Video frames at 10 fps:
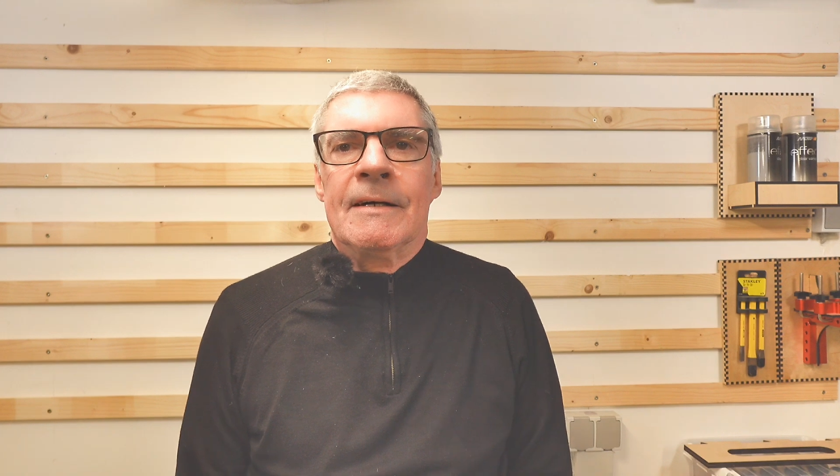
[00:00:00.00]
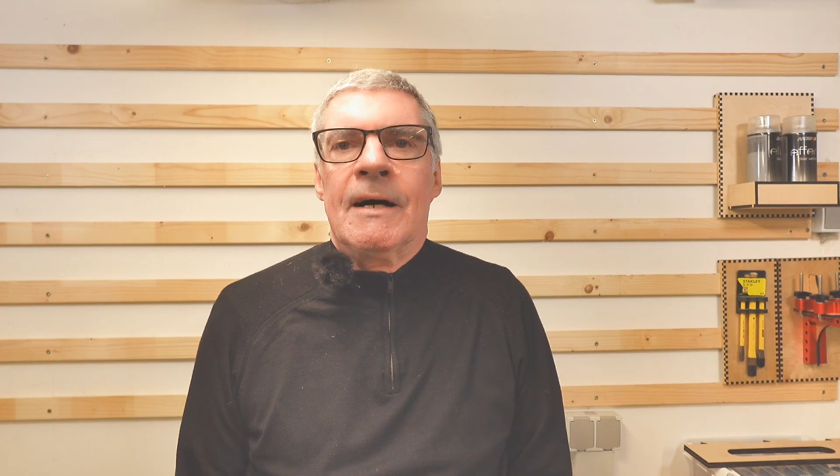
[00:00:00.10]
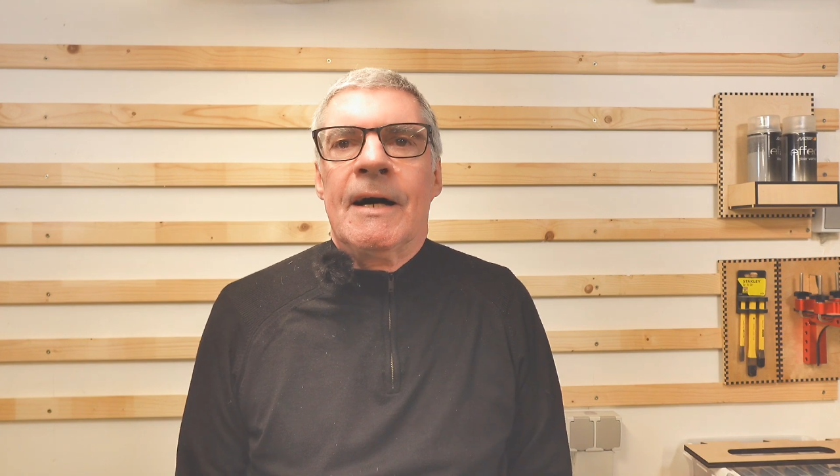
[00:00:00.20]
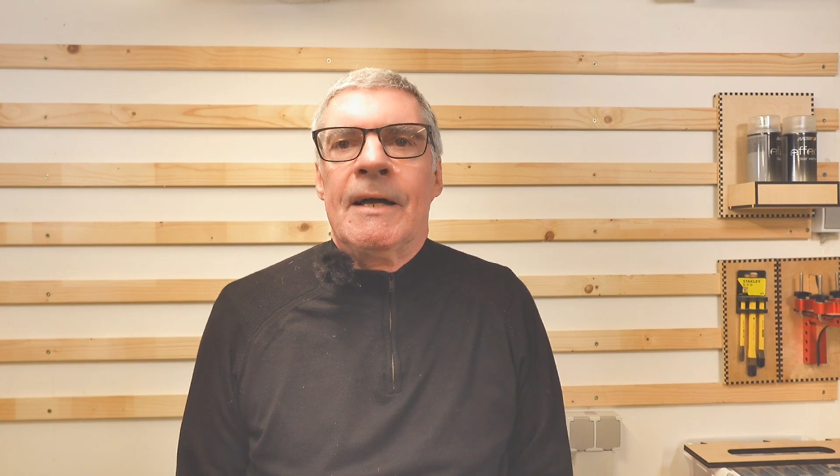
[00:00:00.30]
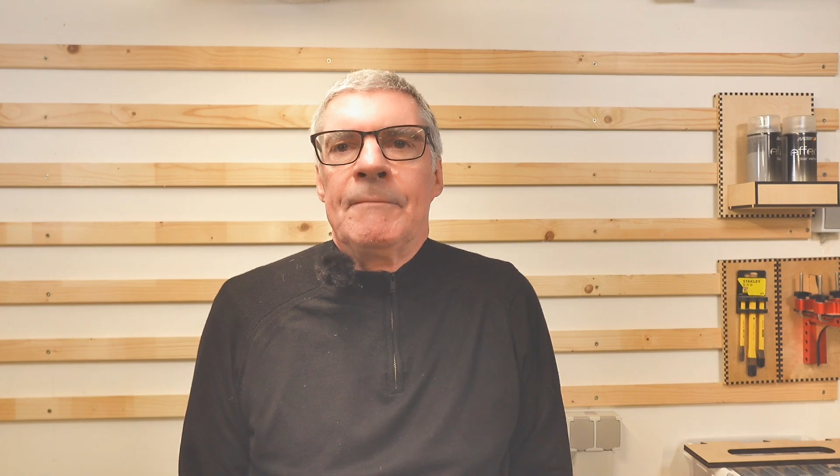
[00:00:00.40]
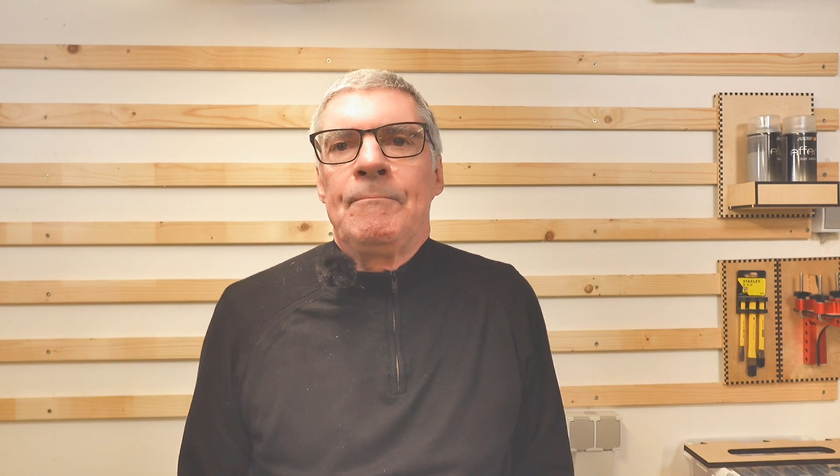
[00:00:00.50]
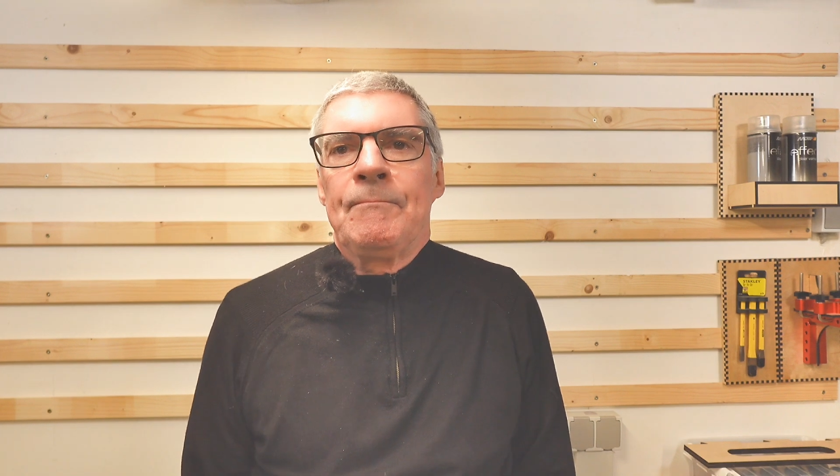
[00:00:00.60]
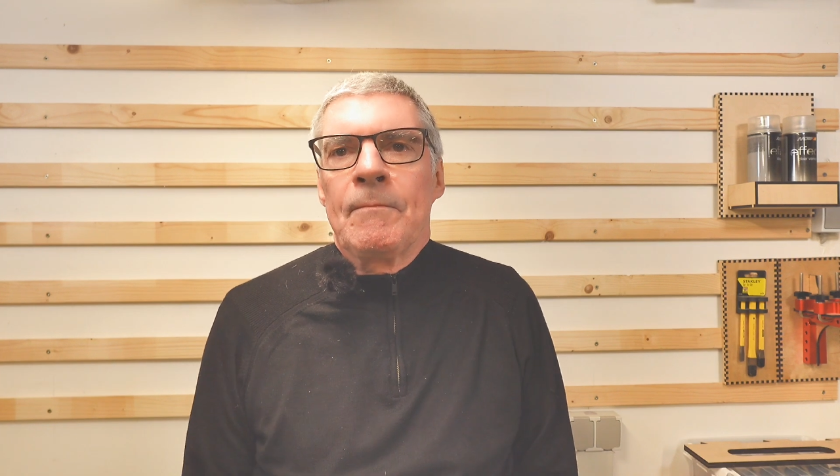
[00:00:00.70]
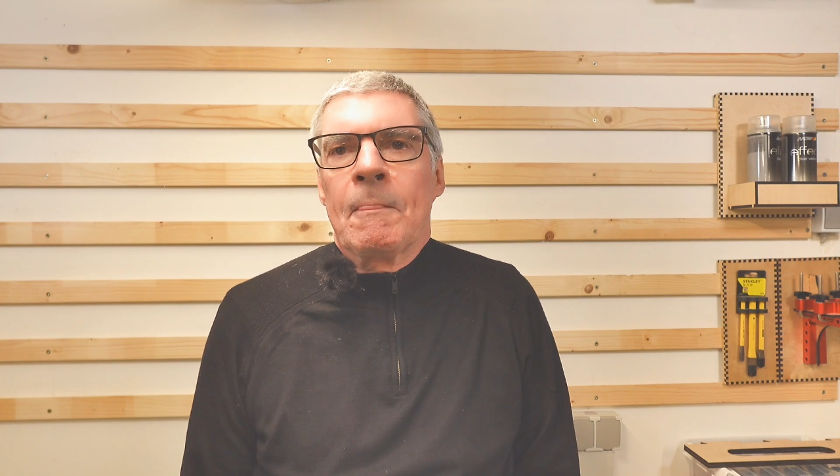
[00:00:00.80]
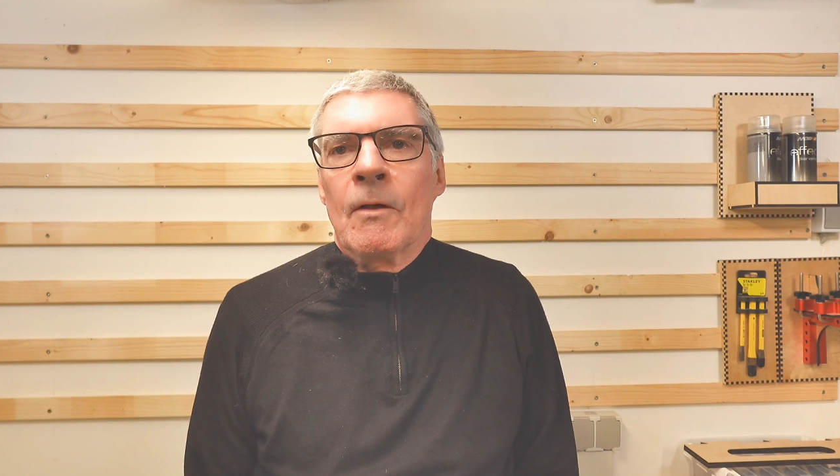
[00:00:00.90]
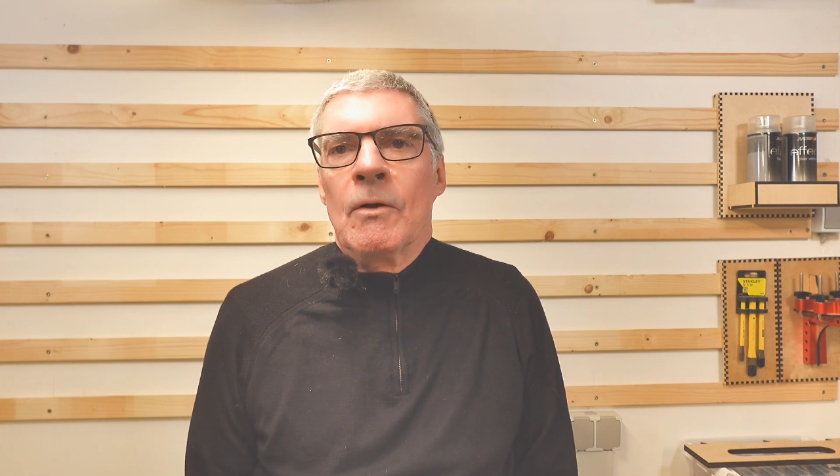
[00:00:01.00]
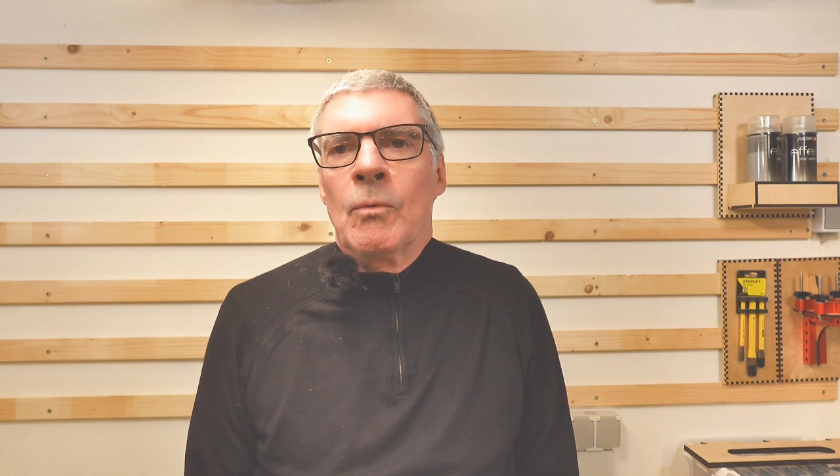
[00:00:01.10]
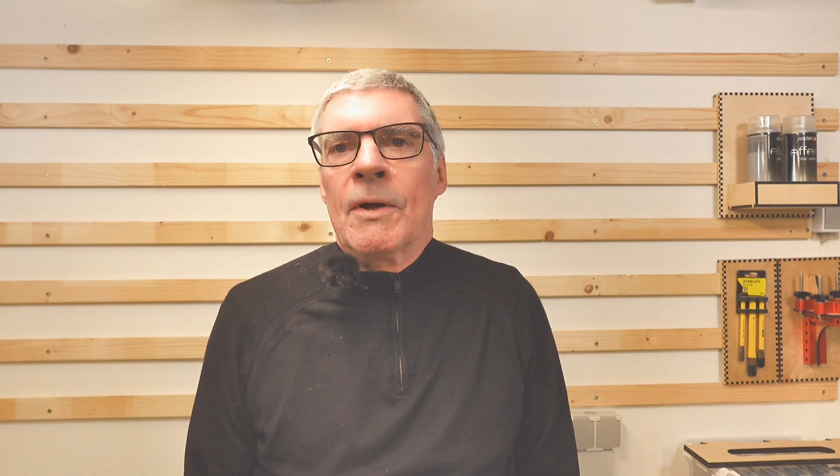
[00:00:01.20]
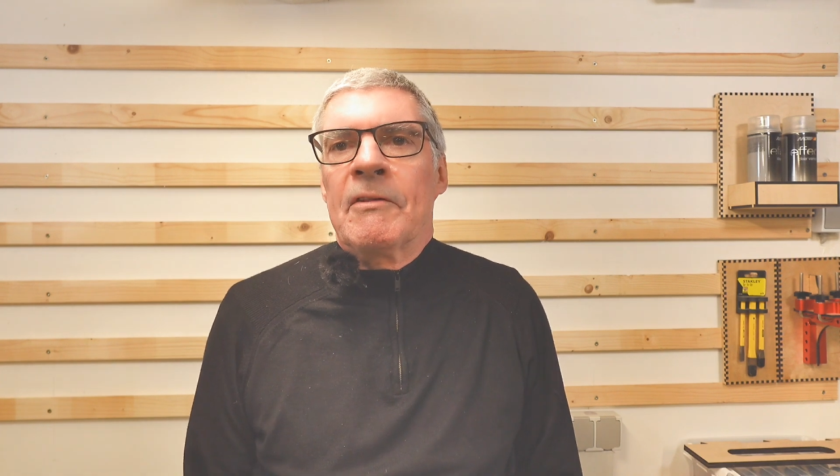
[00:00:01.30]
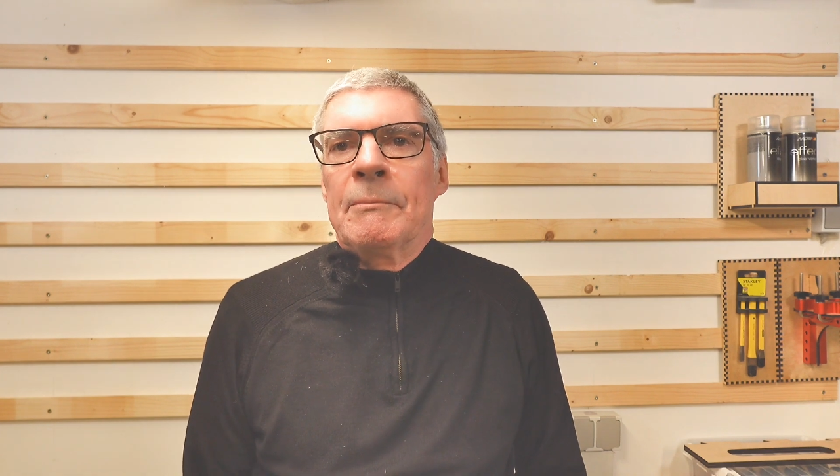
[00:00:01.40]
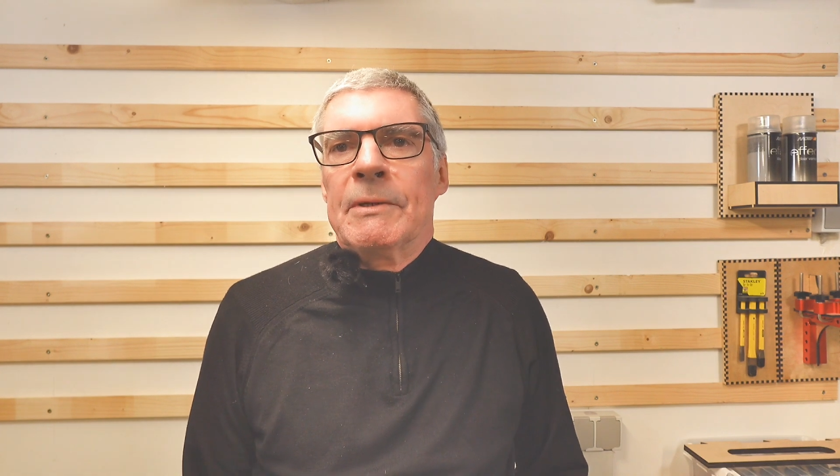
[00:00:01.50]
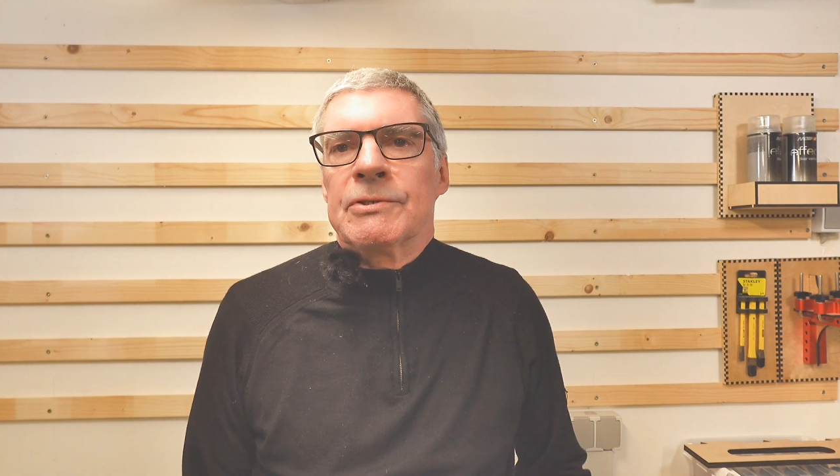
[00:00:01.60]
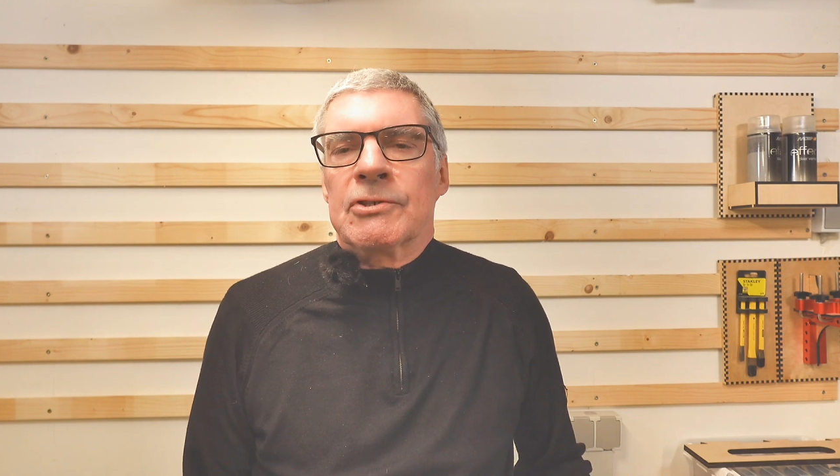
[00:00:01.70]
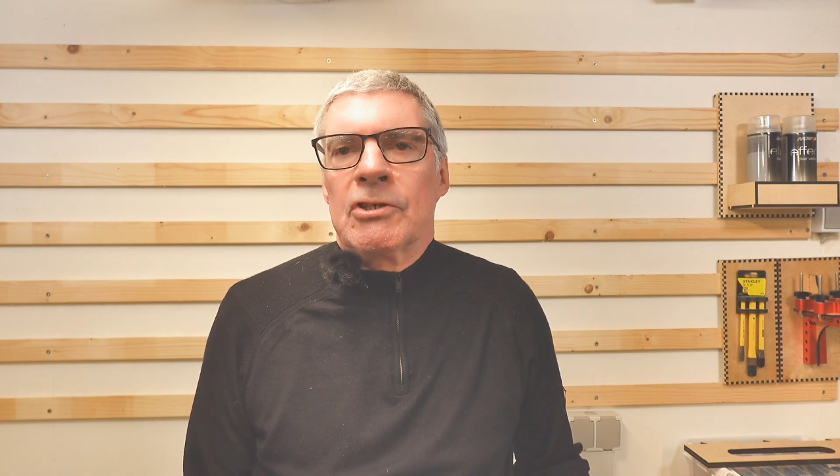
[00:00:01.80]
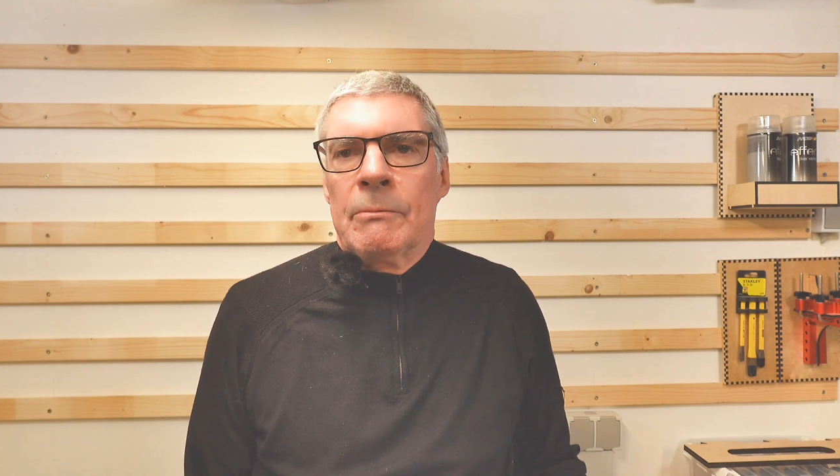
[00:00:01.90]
Hi. One of the most